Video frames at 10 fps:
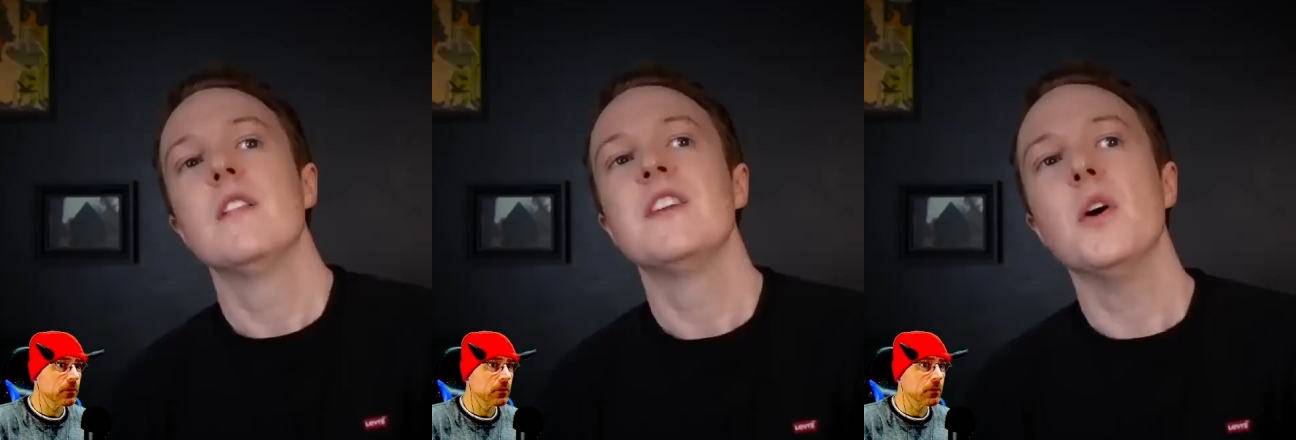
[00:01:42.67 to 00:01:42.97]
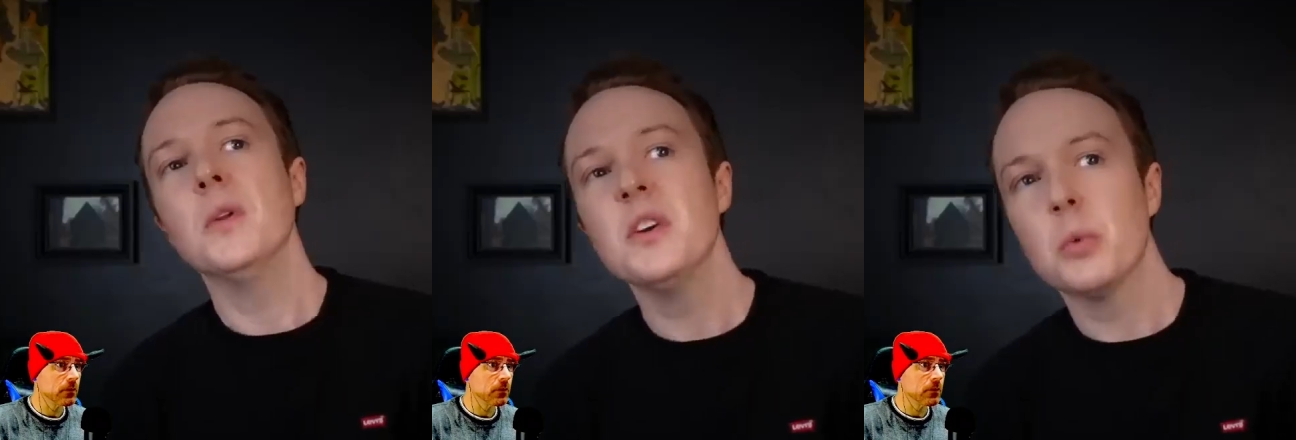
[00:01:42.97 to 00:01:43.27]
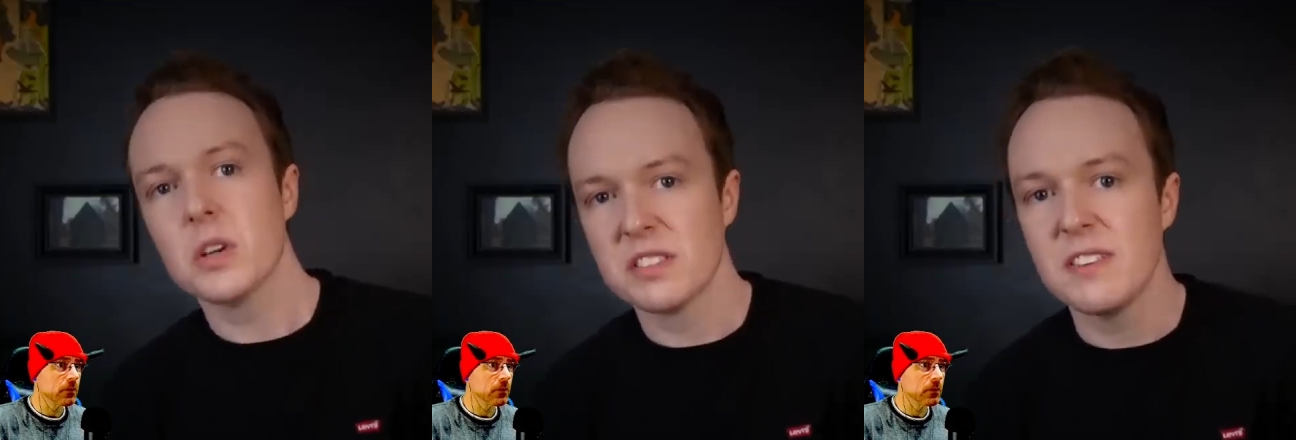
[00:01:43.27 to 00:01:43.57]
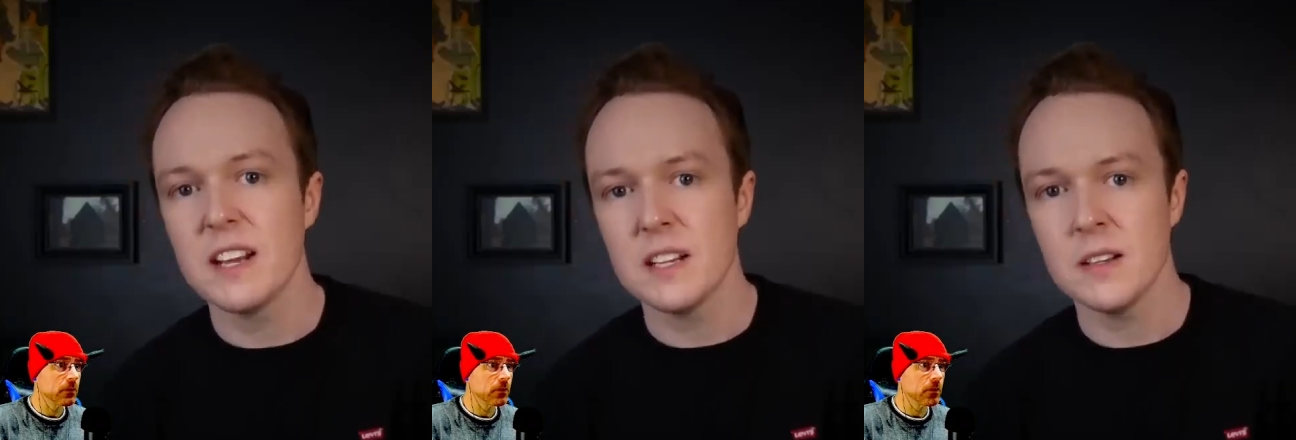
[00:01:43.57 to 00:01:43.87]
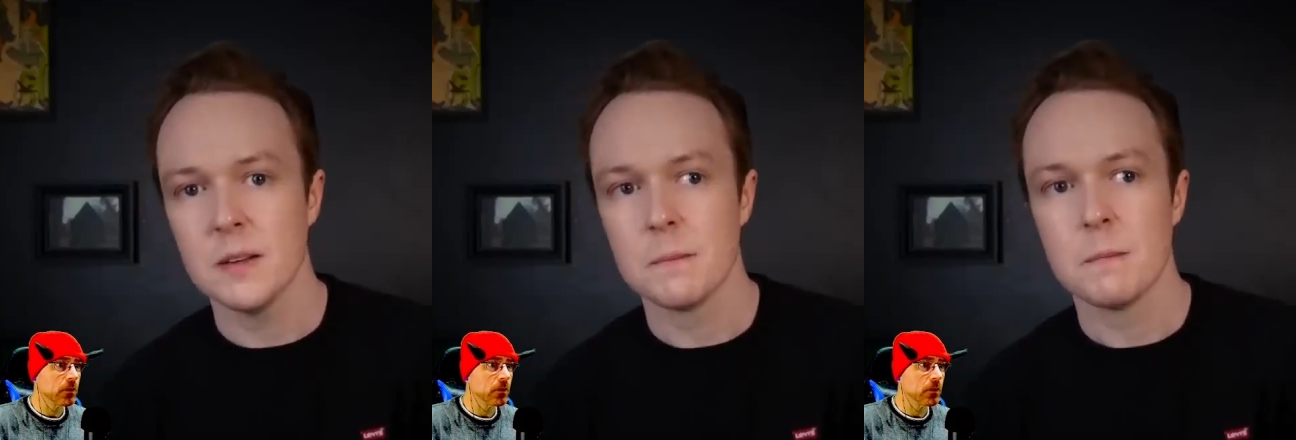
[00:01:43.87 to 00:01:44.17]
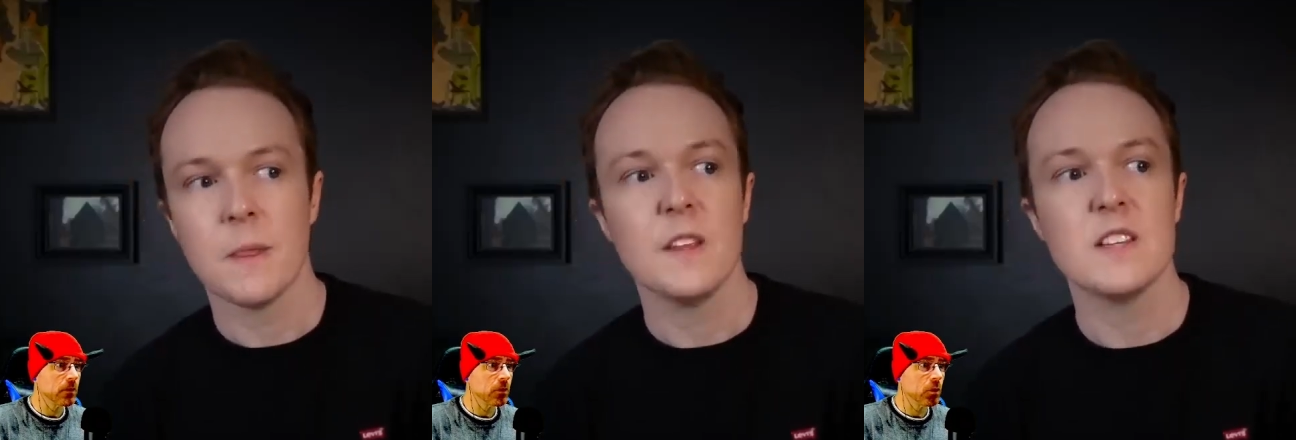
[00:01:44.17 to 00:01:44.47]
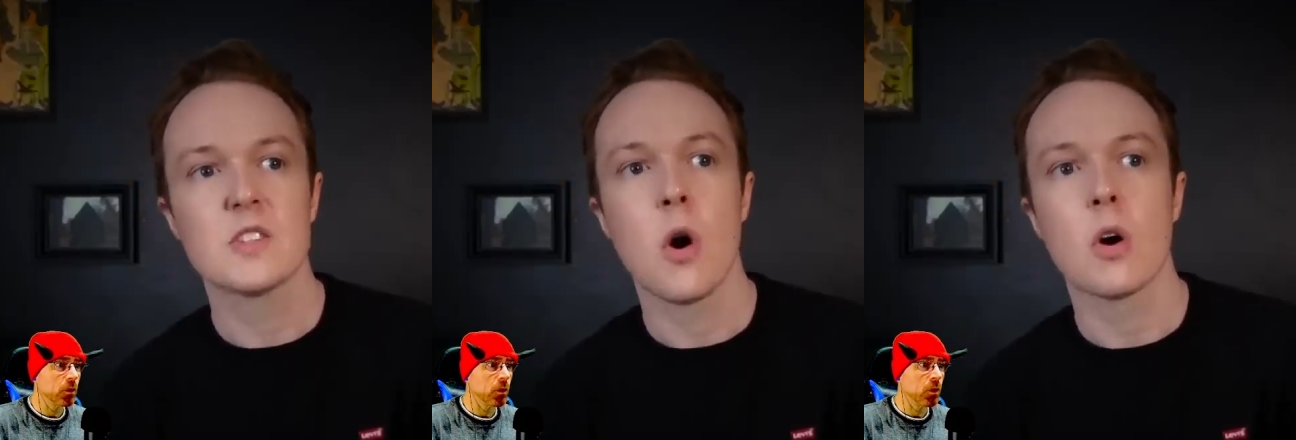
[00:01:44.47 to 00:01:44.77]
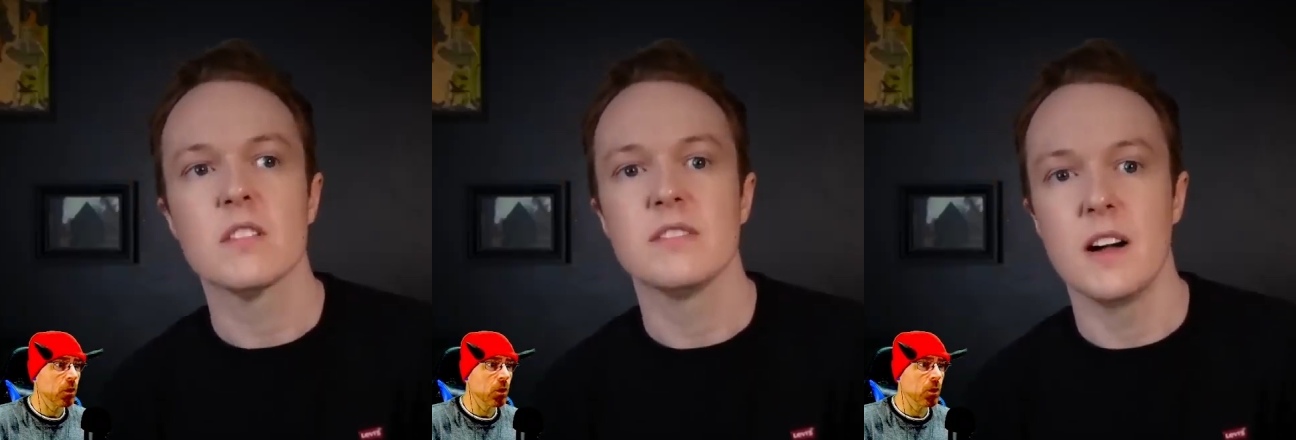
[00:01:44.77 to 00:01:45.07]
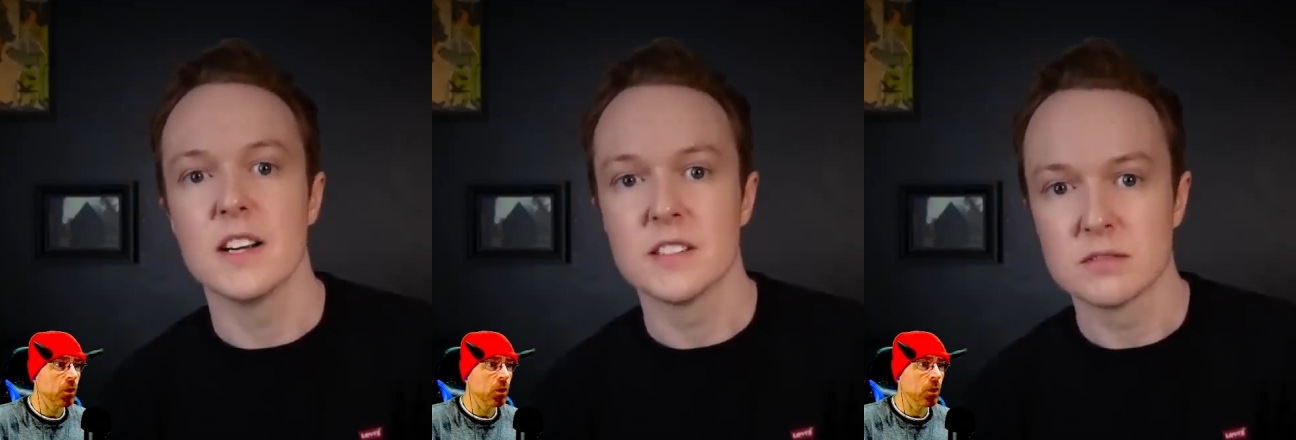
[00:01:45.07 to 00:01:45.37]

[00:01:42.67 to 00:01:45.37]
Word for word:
Speaker 1: The only word fitting is horrifying.